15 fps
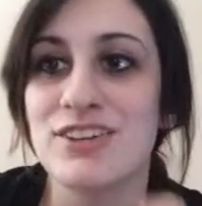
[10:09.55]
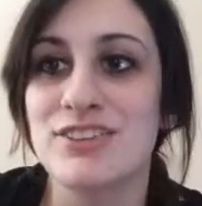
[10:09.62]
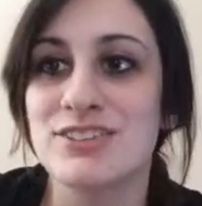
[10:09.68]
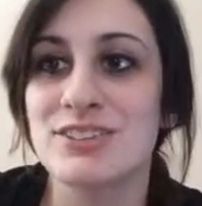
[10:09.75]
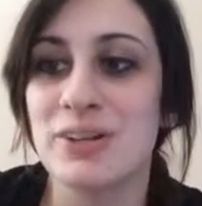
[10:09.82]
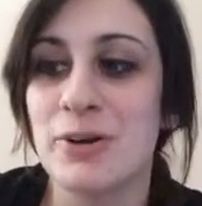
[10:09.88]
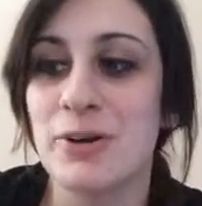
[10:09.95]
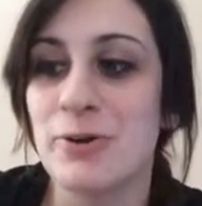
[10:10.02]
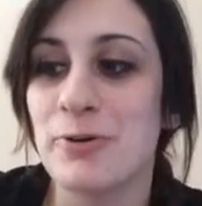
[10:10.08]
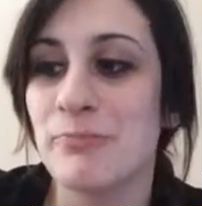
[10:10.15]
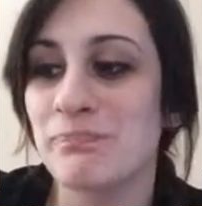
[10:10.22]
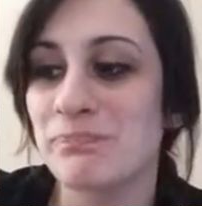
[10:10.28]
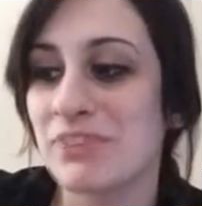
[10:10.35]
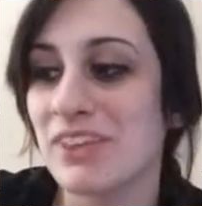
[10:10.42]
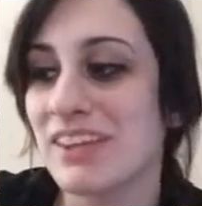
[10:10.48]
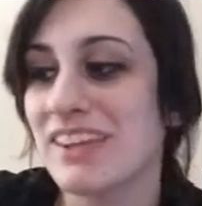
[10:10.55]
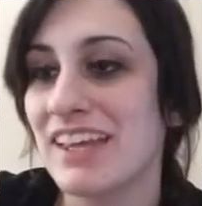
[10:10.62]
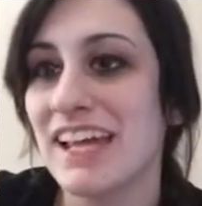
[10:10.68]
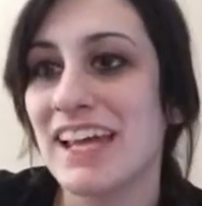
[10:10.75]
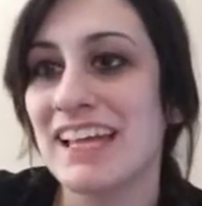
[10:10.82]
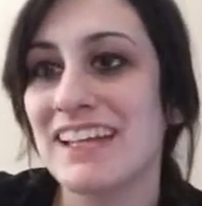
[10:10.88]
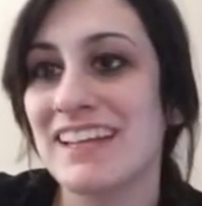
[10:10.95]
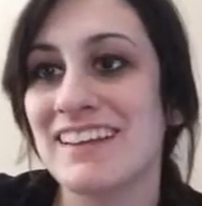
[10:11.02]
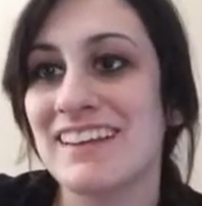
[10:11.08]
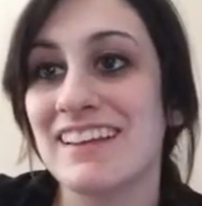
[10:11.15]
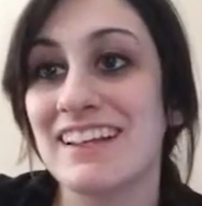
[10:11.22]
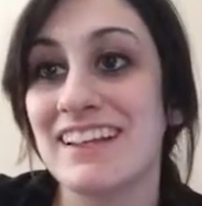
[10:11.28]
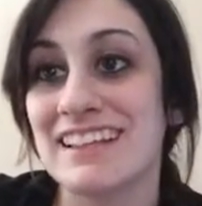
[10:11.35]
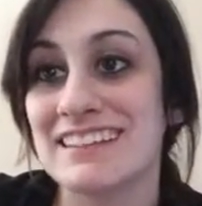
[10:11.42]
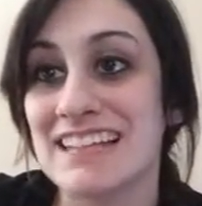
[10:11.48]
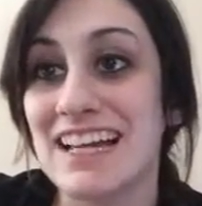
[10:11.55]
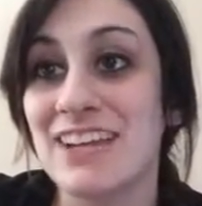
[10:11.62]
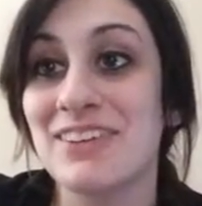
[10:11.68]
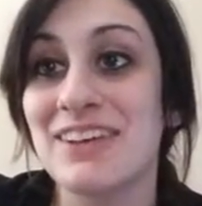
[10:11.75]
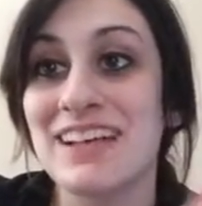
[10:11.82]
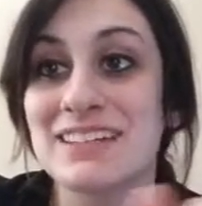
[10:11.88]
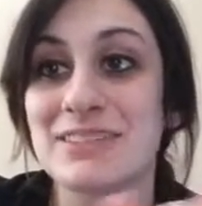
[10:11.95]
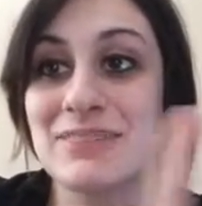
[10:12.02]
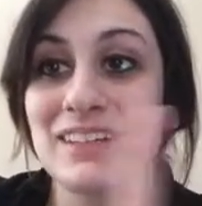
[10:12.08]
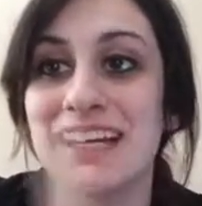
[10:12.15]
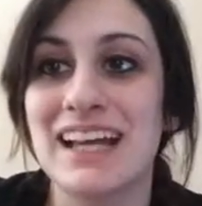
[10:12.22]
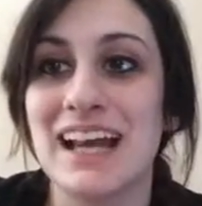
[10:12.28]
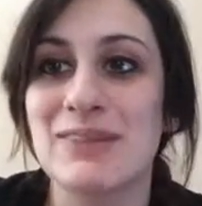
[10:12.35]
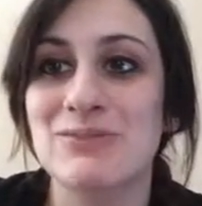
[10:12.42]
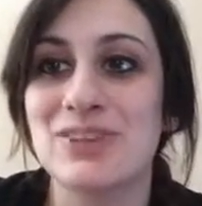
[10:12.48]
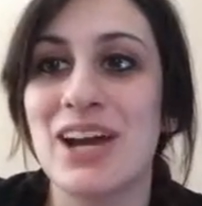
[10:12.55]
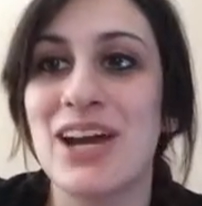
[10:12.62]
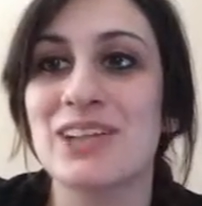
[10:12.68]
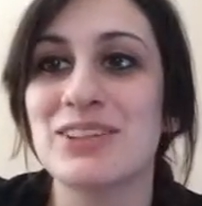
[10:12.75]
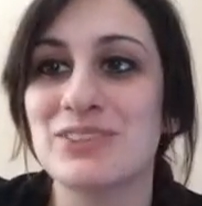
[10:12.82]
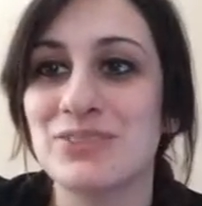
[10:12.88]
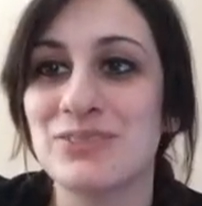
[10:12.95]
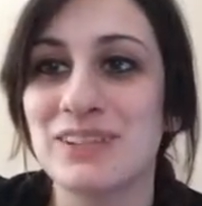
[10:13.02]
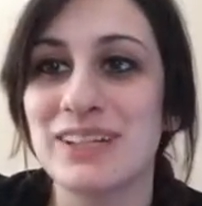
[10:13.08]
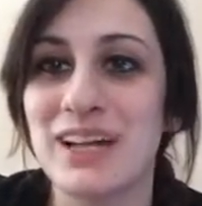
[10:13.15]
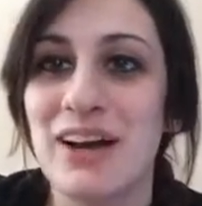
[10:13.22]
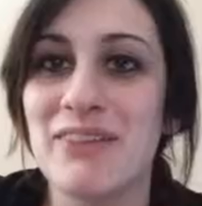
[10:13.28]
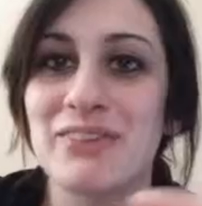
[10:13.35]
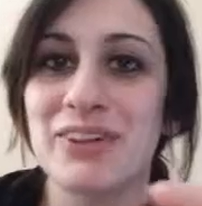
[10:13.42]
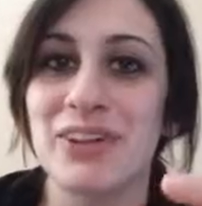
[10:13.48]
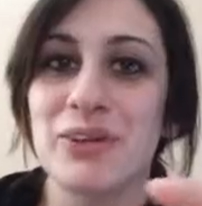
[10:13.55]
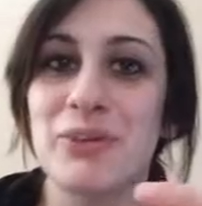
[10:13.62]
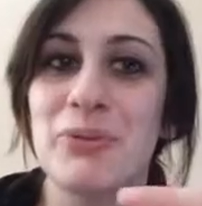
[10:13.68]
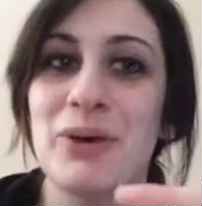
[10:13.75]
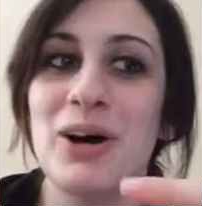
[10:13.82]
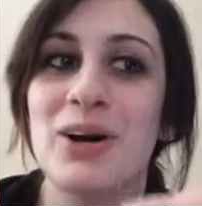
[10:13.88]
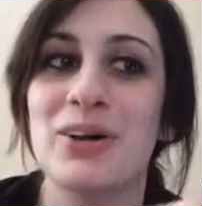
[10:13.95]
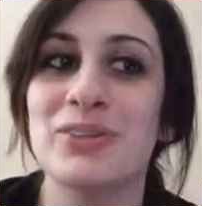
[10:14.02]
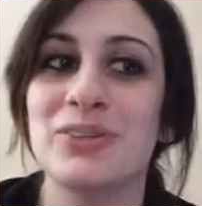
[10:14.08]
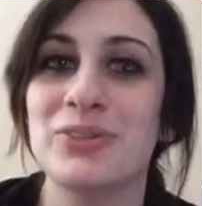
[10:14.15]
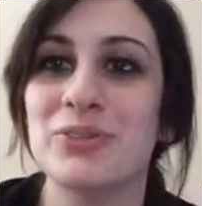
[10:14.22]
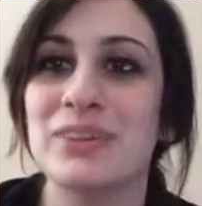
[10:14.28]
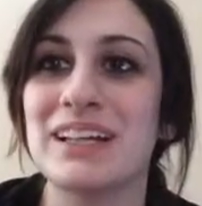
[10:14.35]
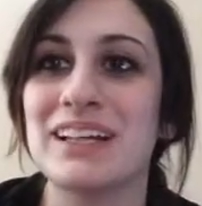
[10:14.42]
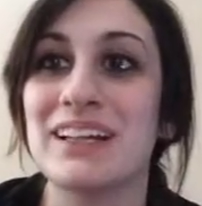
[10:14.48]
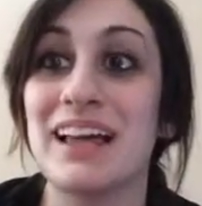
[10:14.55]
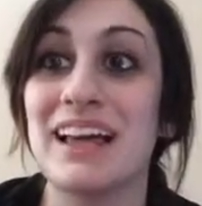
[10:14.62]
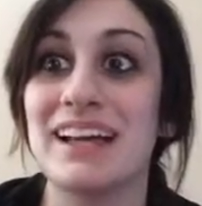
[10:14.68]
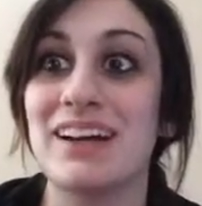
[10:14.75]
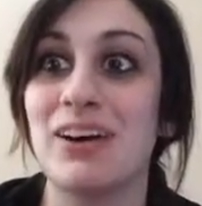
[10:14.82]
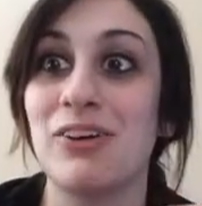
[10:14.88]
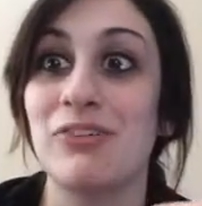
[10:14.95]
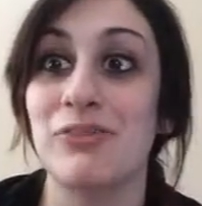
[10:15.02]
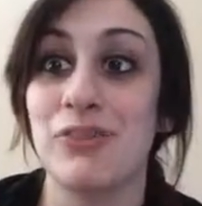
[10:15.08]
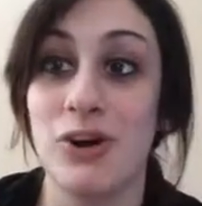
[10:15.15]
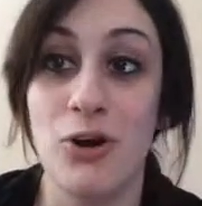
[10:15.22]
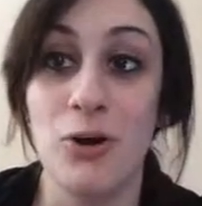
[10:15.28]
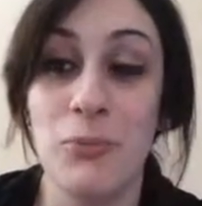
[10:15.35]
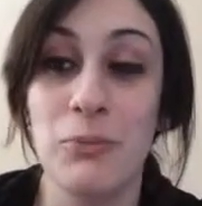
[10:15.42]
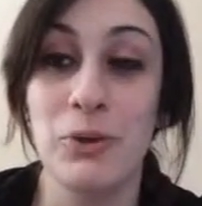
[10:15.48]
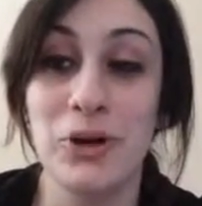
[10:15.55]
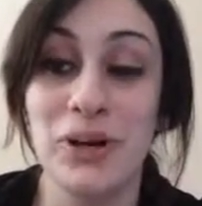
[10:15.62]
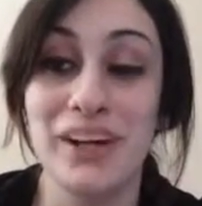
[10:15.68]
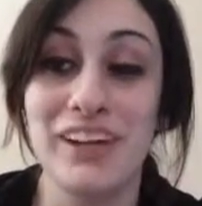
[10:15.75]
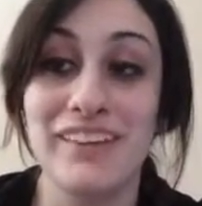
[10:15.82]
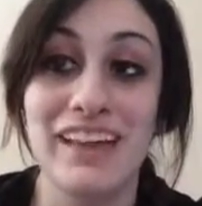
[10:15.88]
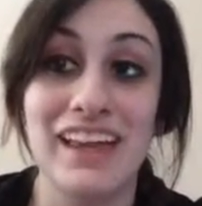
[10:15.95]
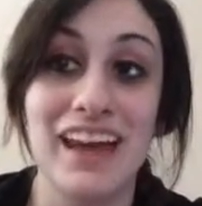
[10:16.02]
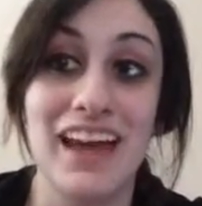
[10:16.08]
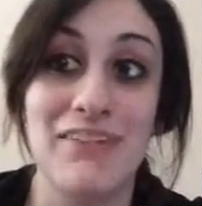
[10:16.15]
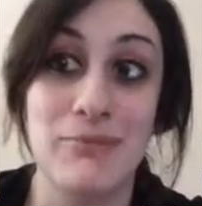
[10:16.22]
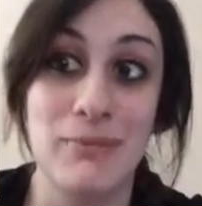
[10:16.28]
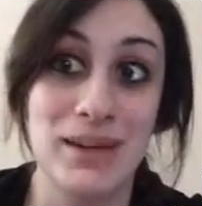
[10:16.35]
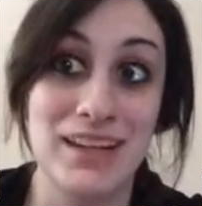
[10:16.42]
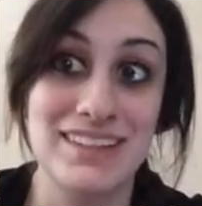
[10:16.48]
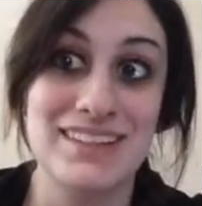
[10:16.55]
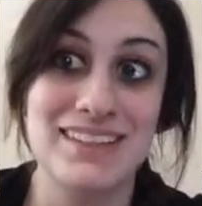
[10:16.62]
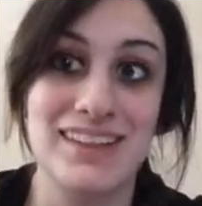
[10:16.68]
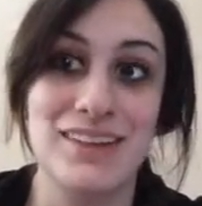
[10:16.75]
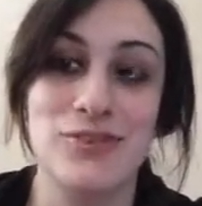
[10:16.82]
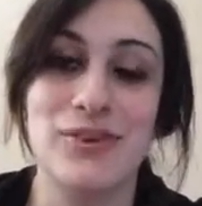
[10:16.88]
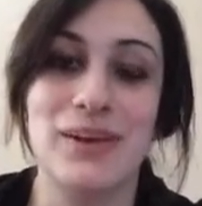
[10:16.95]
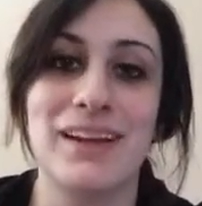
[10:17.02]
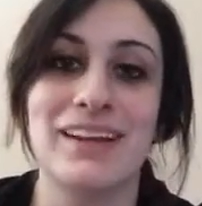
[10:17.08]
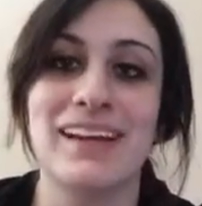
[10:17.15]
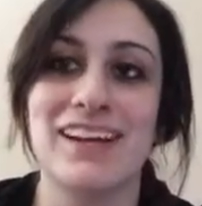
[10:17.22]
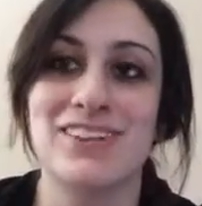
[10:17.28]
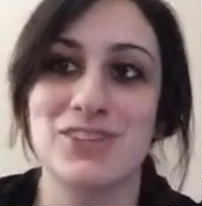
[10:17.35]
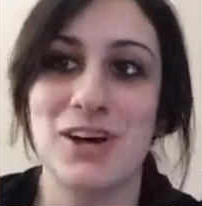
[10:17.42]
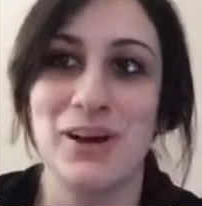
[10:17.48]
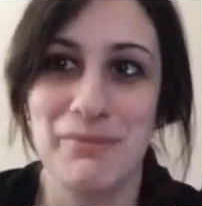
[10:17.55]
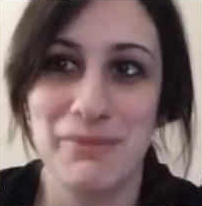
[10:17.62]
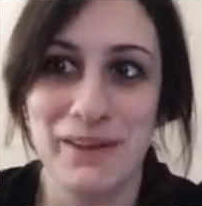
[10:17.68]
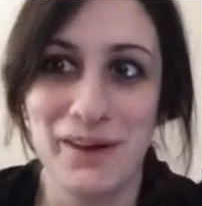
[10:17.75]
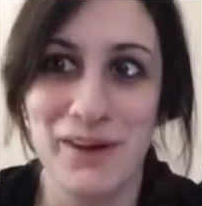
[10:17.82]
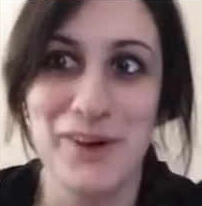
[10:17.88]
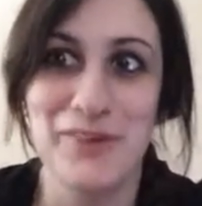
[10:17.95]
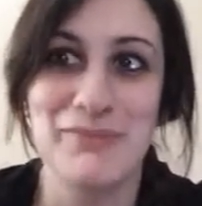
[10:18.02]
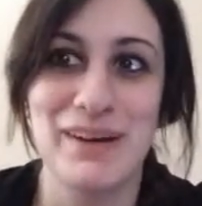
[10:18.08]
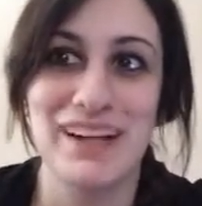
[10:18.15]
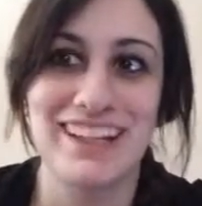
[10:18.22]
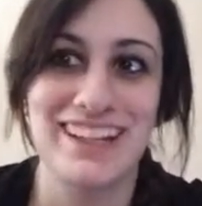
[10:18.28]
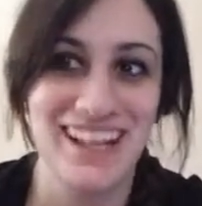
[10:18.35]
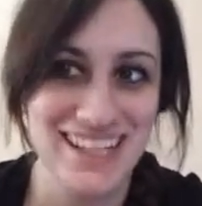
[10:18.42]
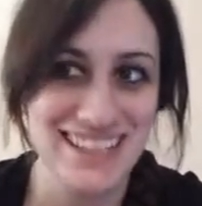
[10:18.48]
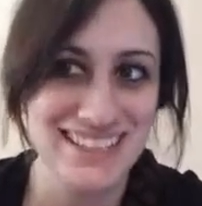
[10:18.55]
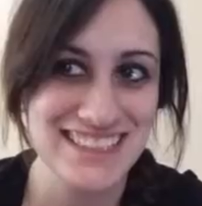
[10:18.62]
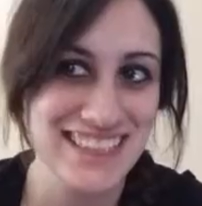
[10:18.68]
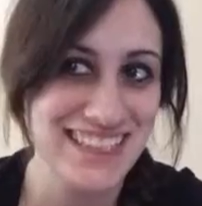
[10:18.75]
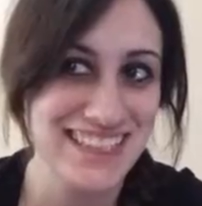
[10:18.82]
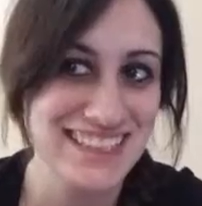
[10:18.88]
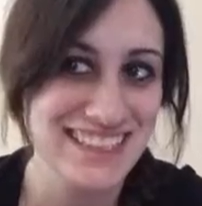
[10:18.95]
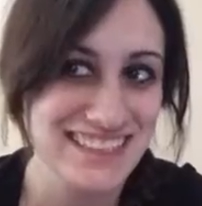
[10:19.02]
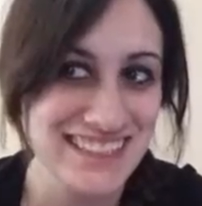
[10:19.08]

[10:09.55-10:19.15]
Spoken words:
So then the entire next week I'm trying to recover while doing like all of the homework that I've missed and trying to catch up in all of my classes.